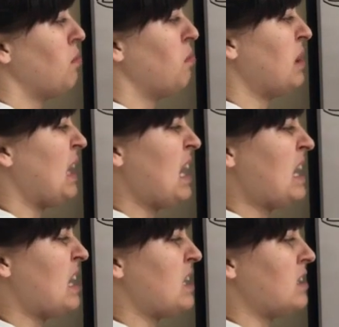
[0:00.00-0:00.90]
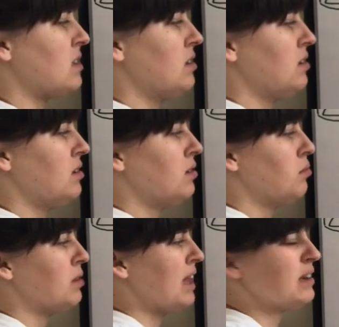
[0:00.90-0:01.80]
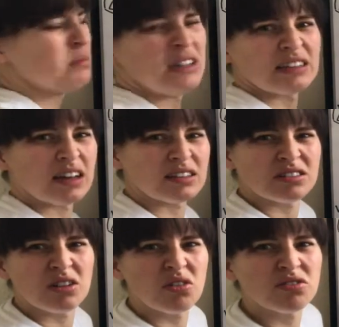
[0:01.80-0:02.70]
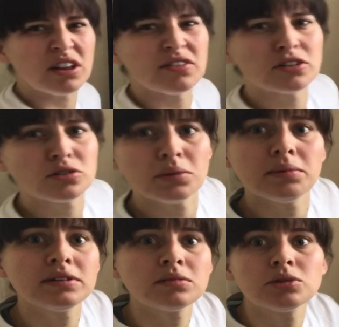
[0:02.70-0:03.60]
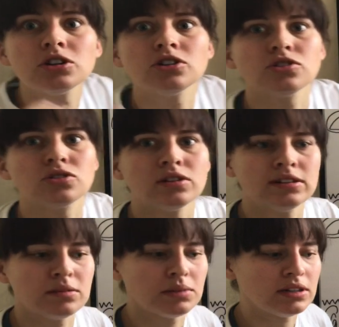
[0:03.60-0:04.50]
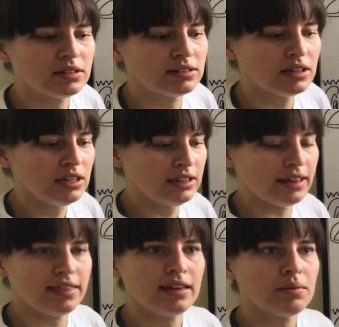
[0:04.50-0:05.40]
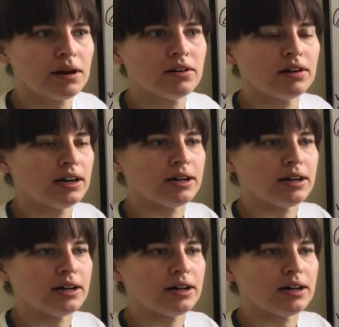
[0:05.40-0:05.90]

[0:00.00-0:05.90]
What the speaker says: bland. Bland means it has no flavor. So maybe somewhere in your story somebody's, like think about